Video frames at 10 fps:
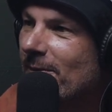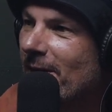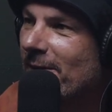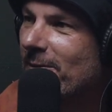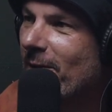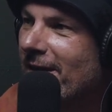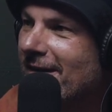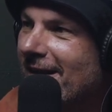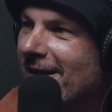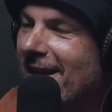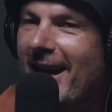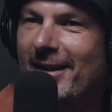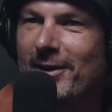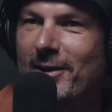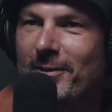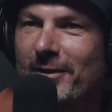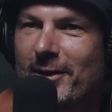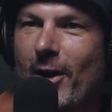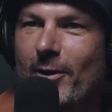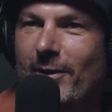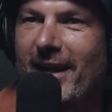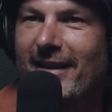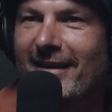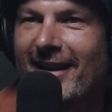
I was right into this cartoon with Conan.